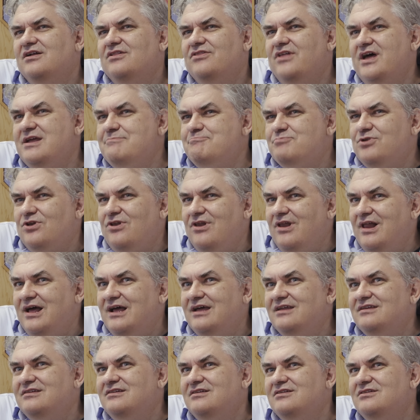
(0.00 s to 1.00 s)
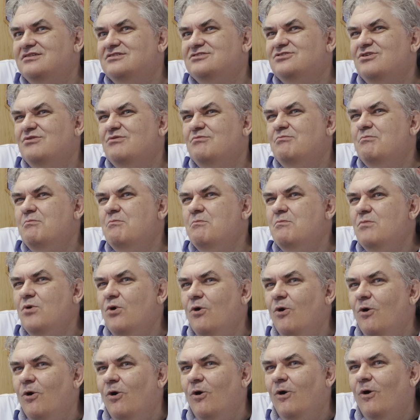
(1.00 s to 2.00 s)
they planned
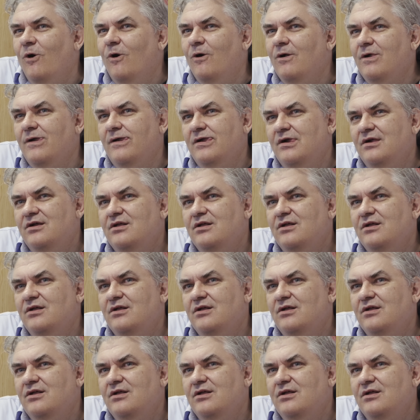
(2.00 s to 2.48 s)
more